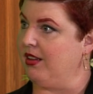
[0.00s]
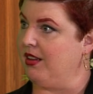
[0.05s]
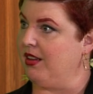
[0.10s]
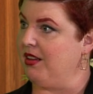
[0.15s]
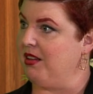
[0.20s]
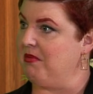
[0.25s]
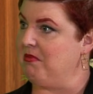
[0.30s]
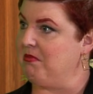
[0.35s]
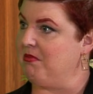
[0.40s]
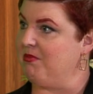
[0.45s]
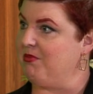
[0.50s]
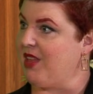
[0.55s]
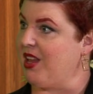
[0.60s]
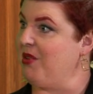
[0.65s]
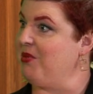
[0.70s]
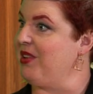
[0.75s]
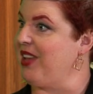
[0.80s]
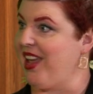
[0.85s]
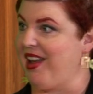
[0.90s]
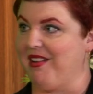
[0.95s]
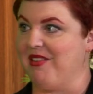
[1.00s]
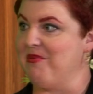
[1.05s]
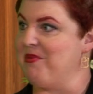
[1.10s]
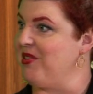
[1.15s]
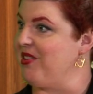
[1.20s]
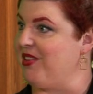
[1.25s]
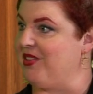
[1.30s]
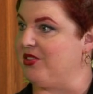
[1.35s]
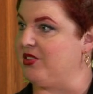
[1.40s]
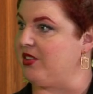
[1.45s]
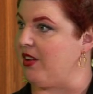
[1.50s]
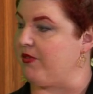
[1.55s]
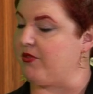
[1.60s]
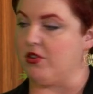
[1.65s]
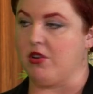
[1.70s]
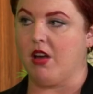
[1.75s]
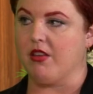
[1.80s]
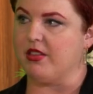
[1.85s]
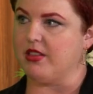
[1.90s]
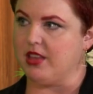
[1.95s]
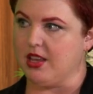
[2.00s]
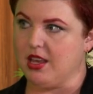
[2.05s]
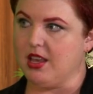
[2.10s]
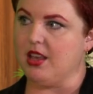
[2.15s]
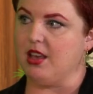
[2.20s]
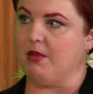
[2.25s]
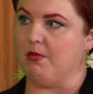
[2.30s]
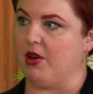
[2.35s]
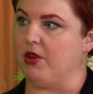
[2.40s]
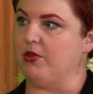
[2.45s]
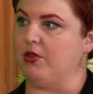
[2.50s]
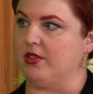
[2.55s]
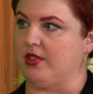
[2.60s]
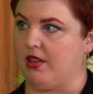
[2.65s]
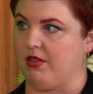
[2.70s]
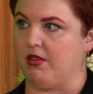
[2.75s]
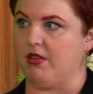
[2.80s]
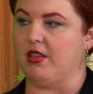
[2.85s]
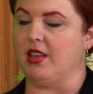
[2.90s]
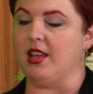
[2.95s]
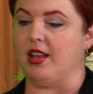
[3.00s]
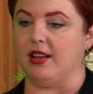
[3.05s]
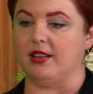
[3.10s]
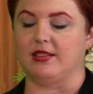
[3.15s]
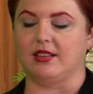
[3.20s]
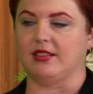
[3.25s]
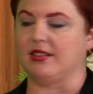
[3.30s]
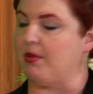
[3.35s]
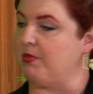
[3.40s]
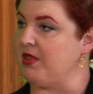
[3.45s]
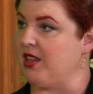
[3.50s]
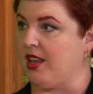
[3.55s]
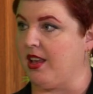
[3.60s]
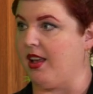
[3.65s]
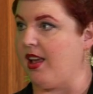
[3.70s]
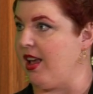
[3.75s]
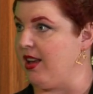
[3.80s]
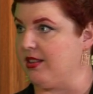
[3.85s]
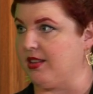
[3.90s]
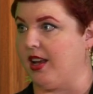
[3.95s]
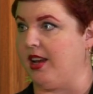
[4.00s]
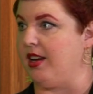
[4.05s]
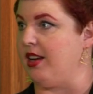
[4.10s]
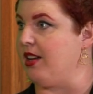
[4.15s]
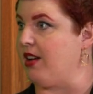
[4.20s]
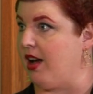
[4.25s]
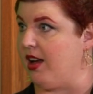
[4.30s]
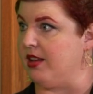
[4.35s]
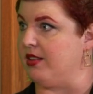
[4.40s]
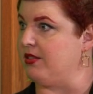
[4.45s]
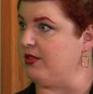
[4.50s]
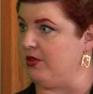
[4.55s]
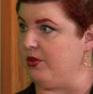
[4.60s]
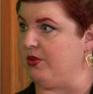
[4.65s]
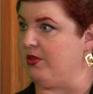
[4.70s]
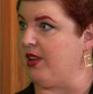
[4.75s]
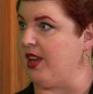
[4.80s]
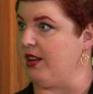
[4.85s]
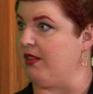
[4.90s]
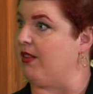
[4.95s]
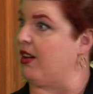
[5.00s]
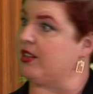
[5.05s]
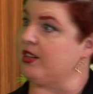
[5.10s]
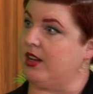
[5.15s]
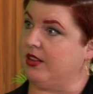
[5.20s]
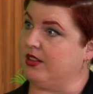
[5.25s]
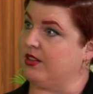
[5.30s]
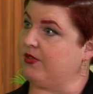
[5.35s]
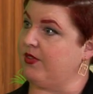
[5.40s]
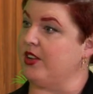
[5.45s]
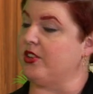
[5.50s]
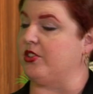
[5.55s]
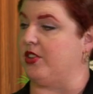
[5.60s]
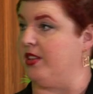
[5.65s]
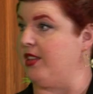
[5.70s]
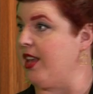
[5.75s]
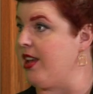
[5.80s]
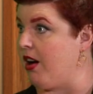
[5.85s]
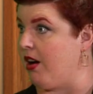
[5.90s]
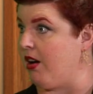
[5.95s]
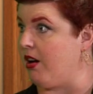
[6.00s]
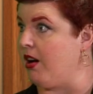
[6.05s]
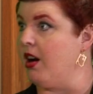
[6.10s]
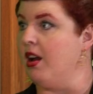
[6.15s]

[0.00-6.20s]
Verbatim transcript: Right. They don't care about other stuff. They're not thinking about those other things, except the anxiety guys who get erectile dysfunction. They are.